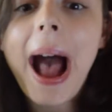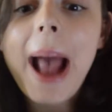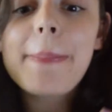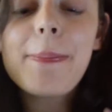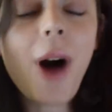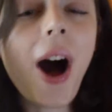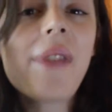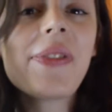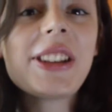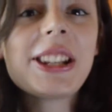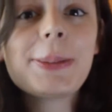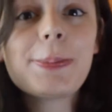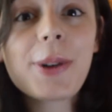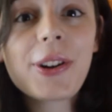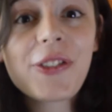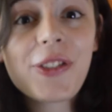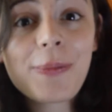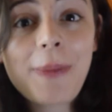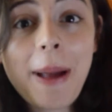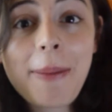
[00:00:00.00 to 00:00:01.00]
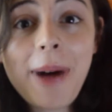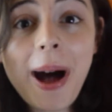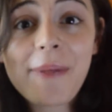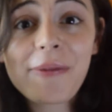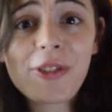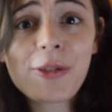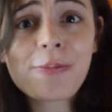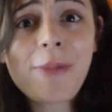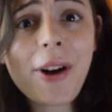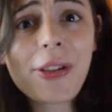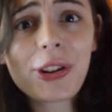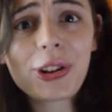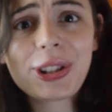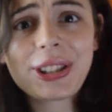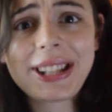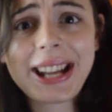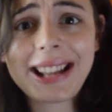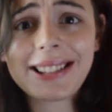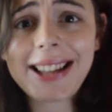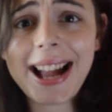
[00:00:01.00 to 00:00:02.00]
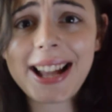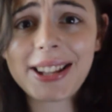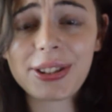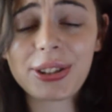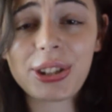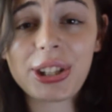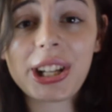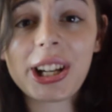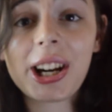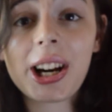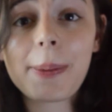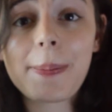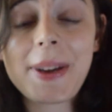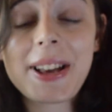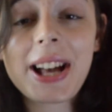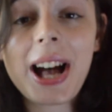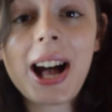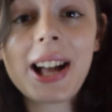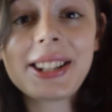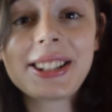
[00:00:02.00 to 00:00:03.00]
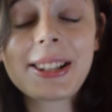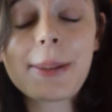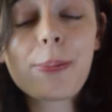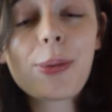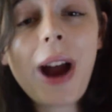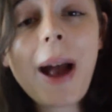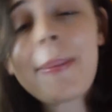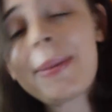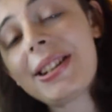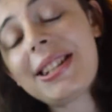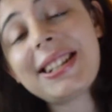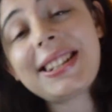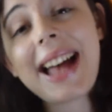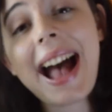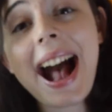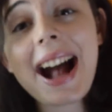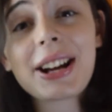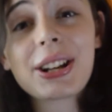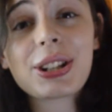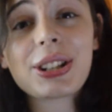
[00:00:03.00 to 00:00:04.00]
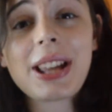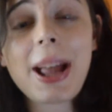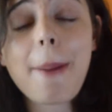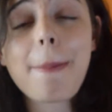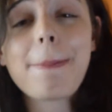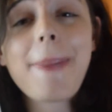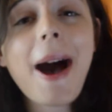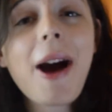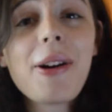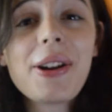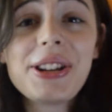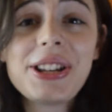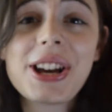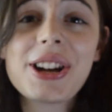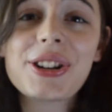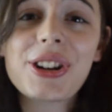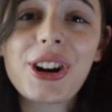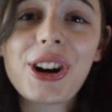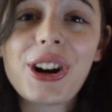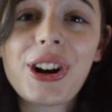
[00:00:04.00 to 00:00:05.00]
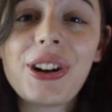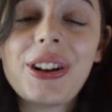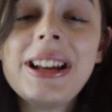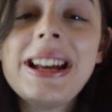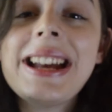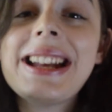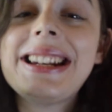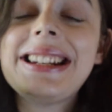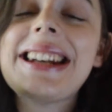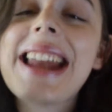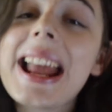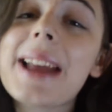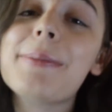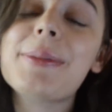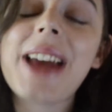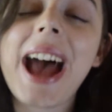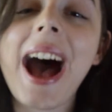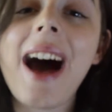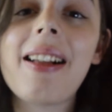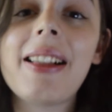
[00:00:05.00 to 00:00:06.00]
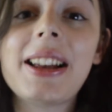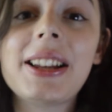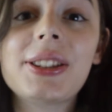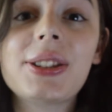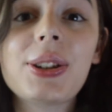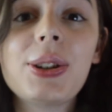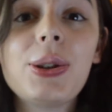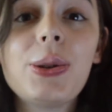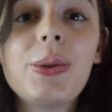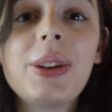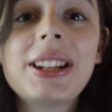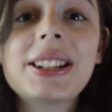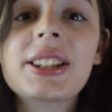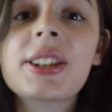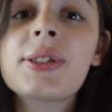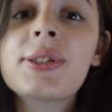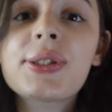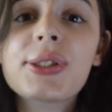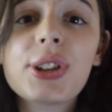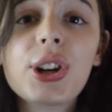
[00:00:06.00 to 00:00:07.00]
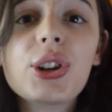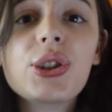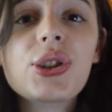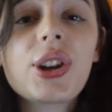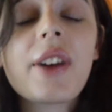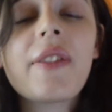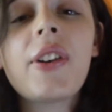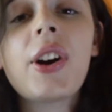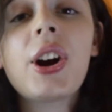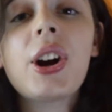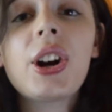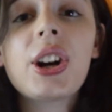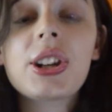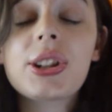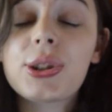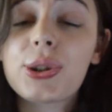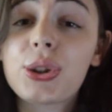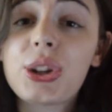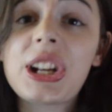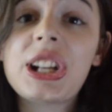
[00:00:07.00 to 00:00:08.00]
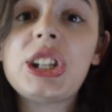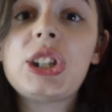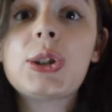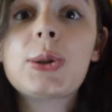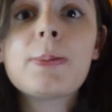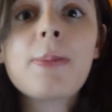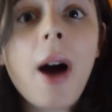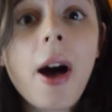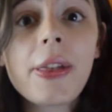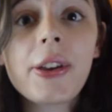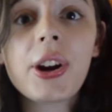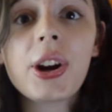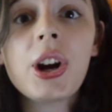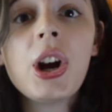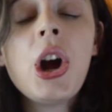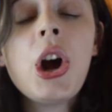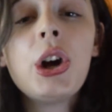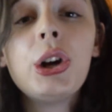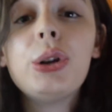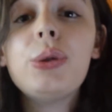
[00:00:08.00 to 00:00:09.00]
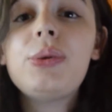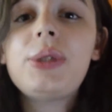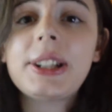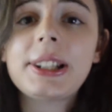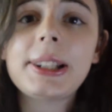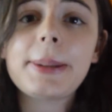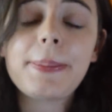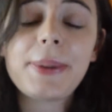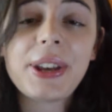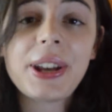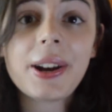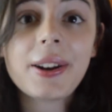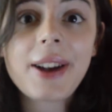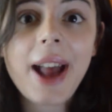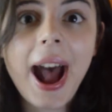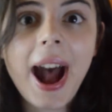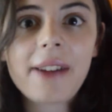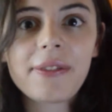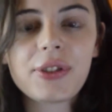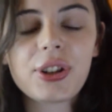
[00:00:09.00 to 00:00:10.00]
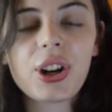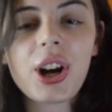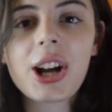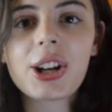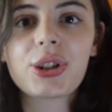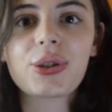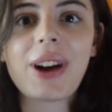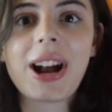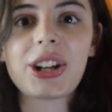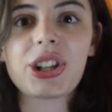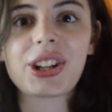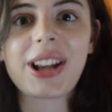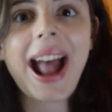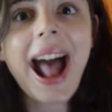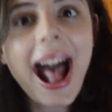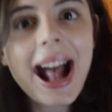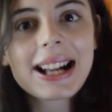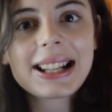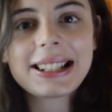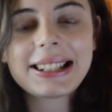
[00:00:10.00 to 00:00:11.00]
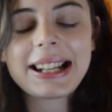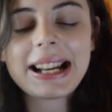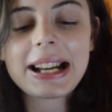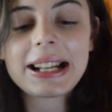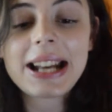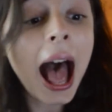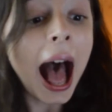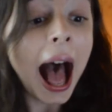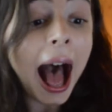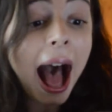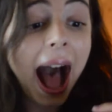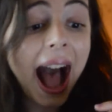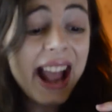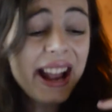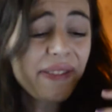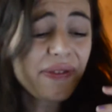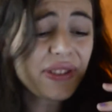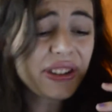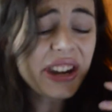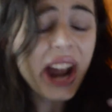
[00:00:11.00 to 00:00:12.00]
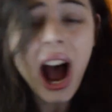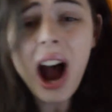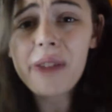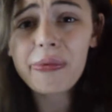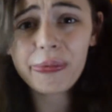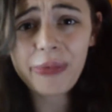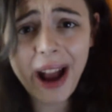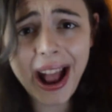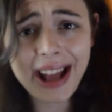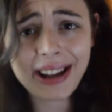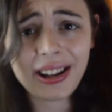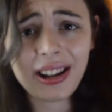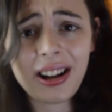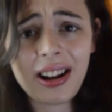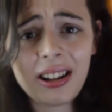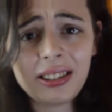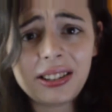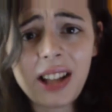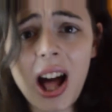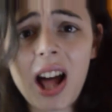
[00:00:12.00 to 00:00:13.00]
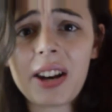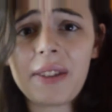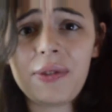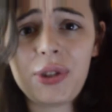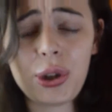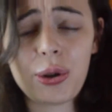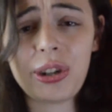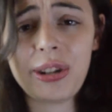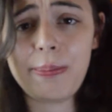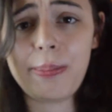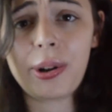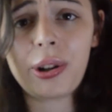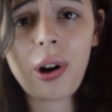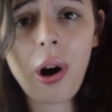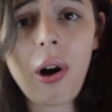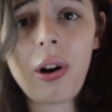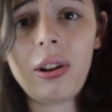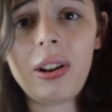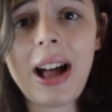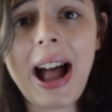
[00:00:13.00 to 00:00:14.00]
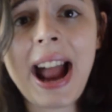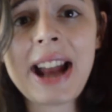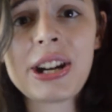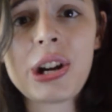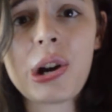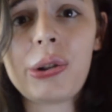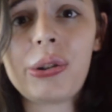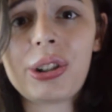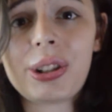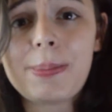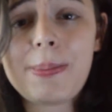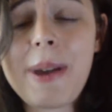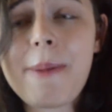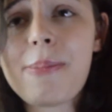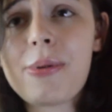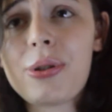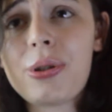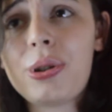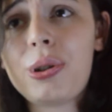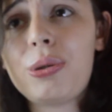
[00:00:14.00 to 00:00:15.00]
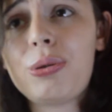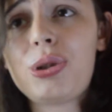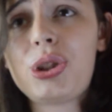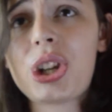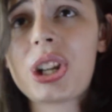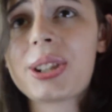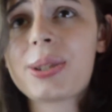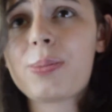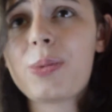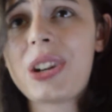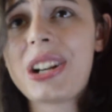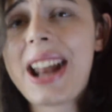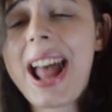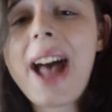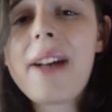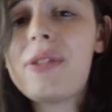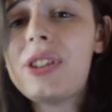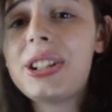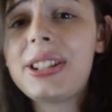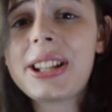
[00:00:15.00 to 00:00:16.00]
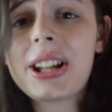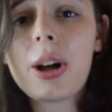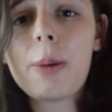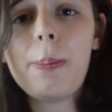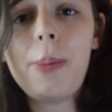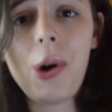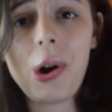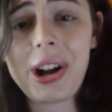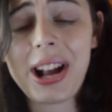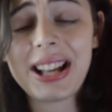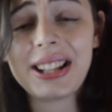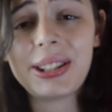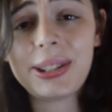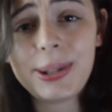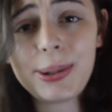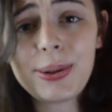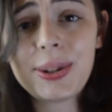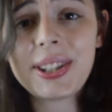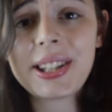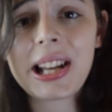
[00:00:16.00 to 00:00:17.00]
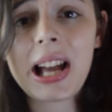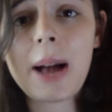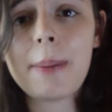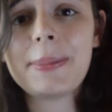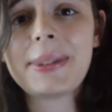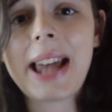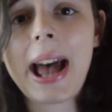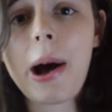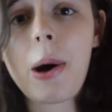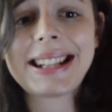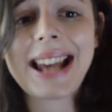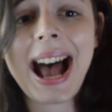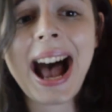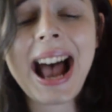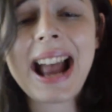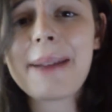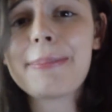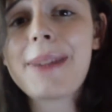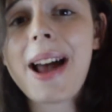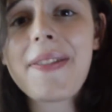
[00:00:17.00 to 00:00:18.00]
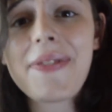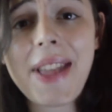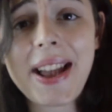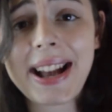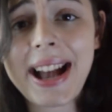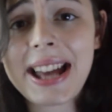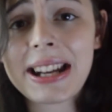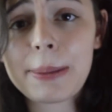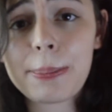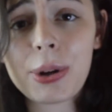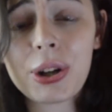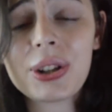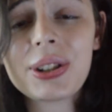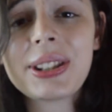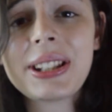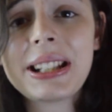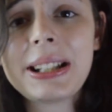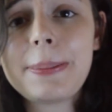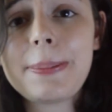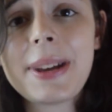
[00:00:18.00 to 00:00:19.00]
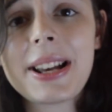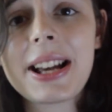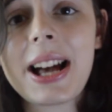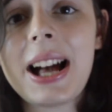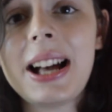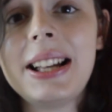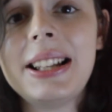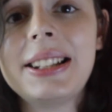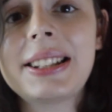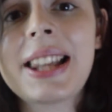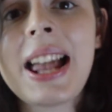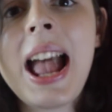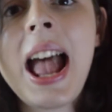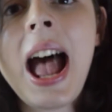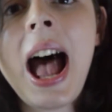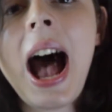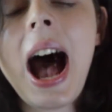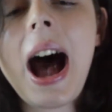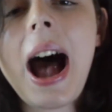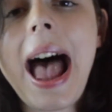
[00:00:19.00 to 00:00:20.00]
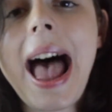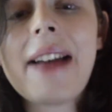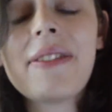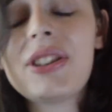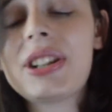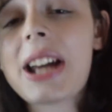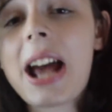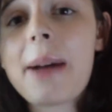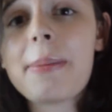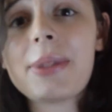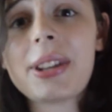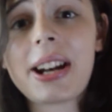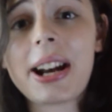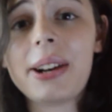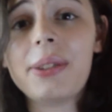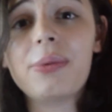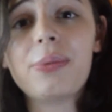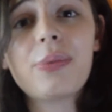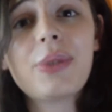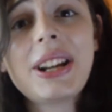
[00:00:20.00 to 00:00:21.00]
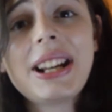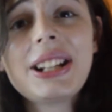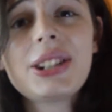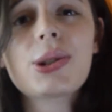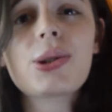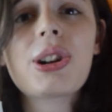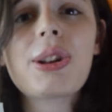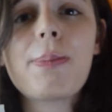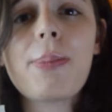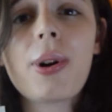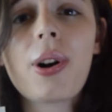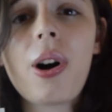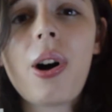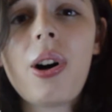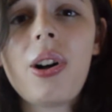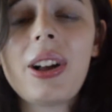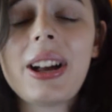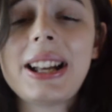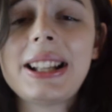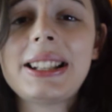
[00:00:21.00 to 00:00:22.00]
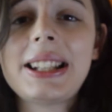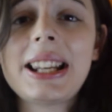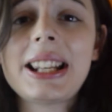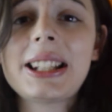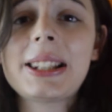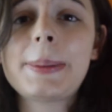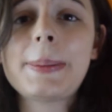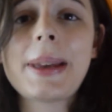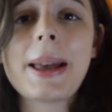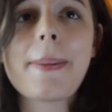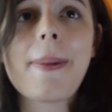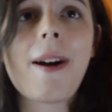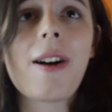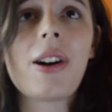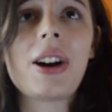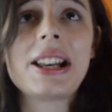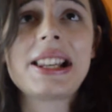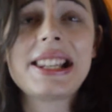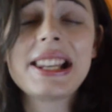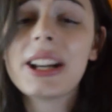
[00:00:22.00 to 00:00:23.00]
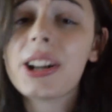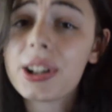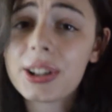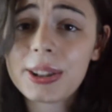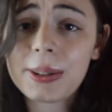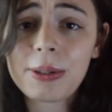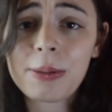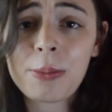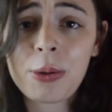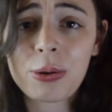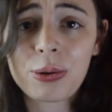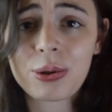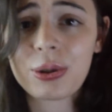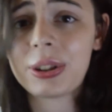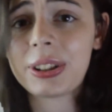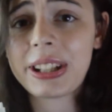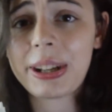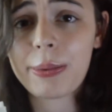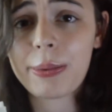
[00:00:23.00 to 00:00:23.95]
I bought this book for my mom for Mother's Day last year because the premise is actually about a young girl named Alice who is in search of her estranged mother who disappeared after a tragic accident. I have not read a lot of Jodi Picoult. I know there's people who just read every single book as soon as it comes out. I am not that kind of person because every time that I read Jodi Picoult, it takes me about a year to emotionally